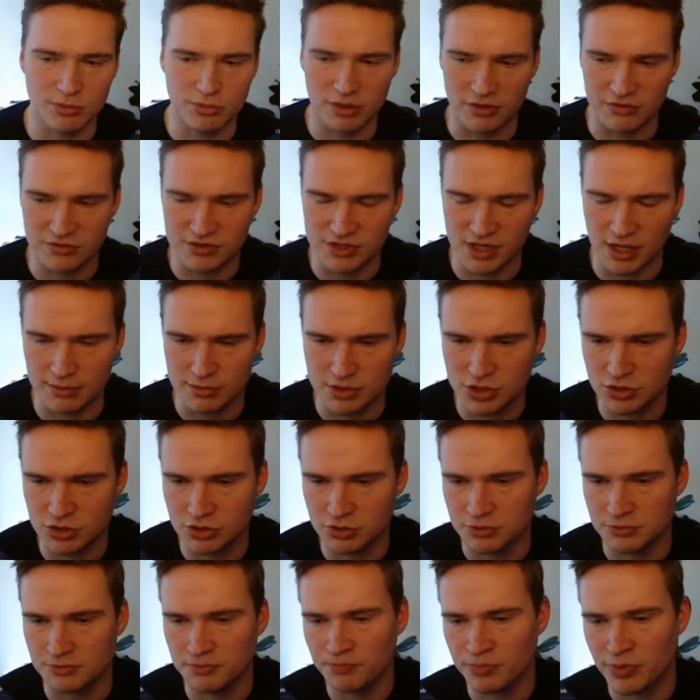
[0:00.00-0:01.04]
point of time
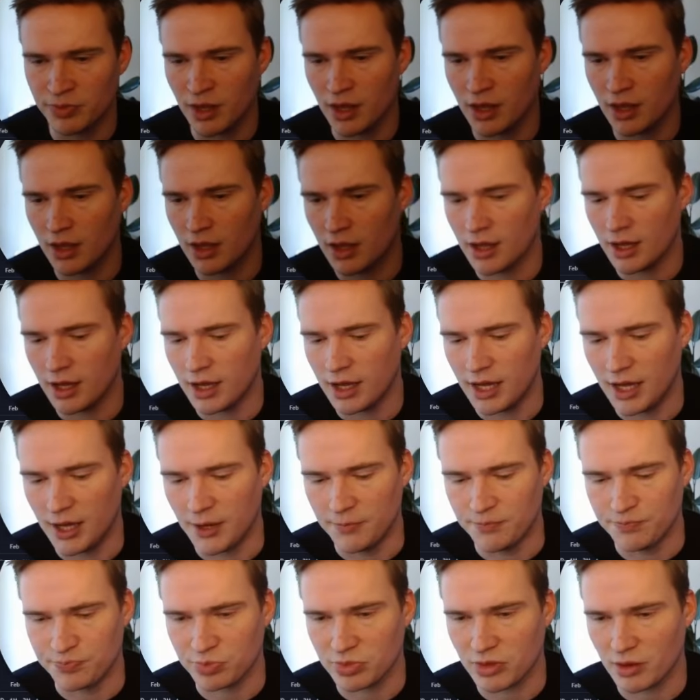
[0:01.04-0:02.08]
soon.
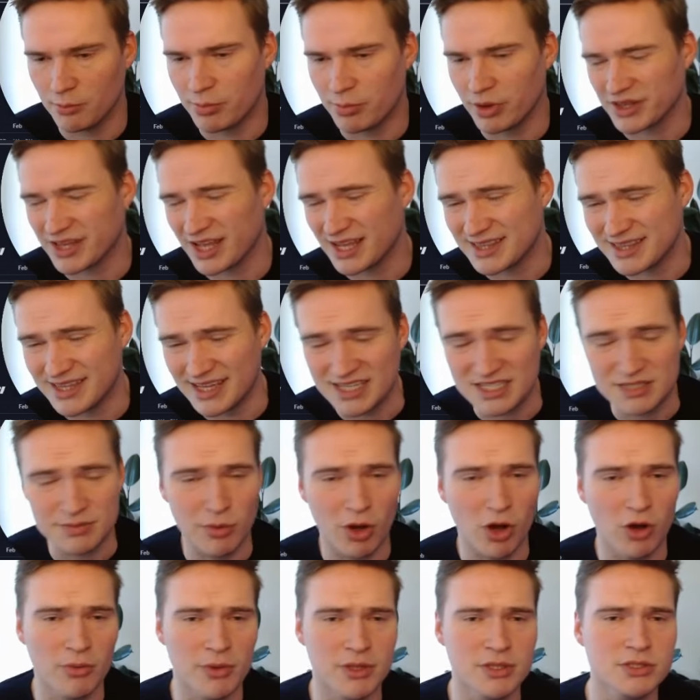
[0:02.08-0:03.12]
But at this
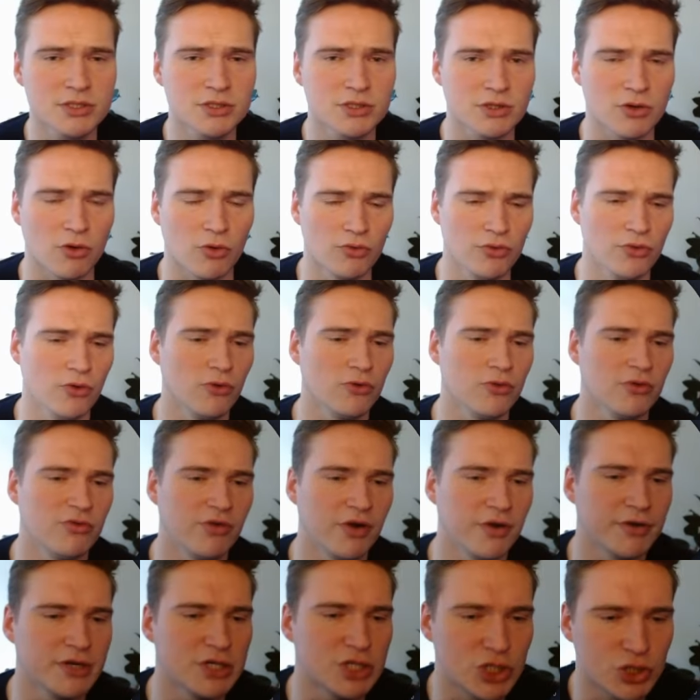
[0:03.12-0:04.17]
moment, on the
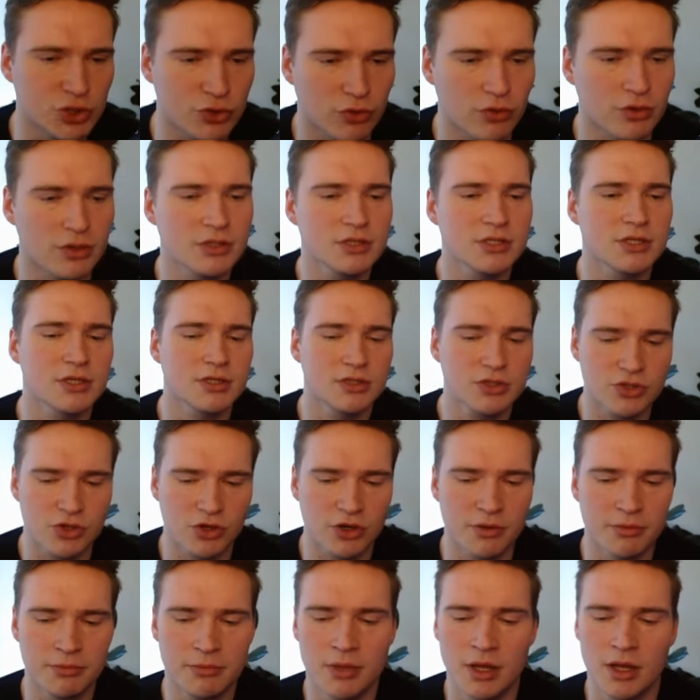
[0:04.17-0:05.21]
very short
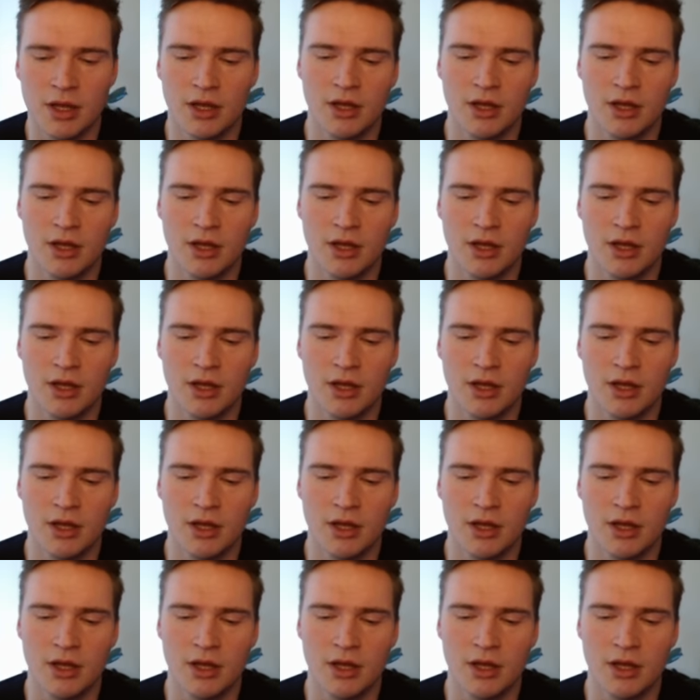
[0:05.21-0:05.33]
term,